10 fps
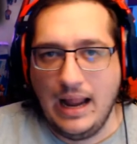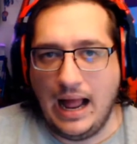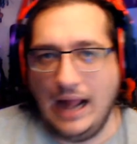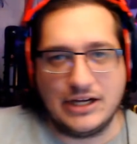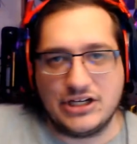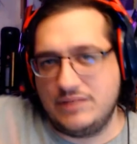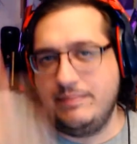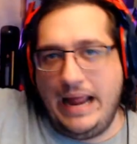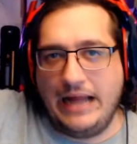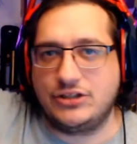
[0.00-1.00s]
I could just
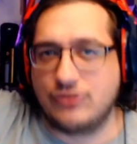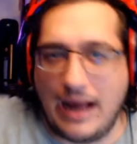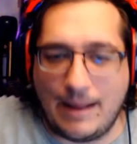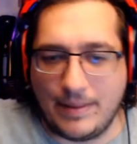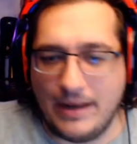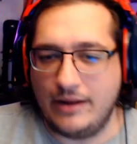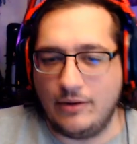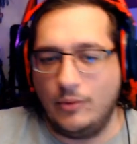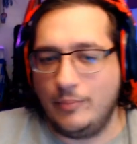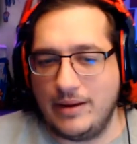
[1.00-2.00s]
mag drop and it
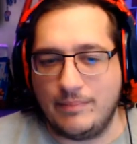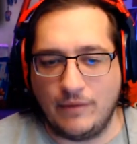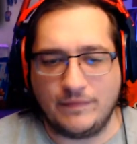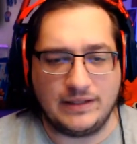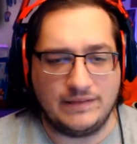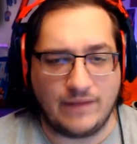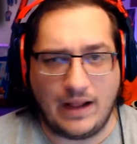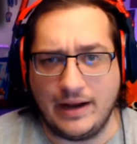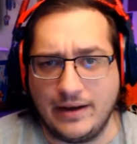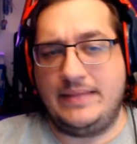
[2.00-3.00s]
will be perfectly fine.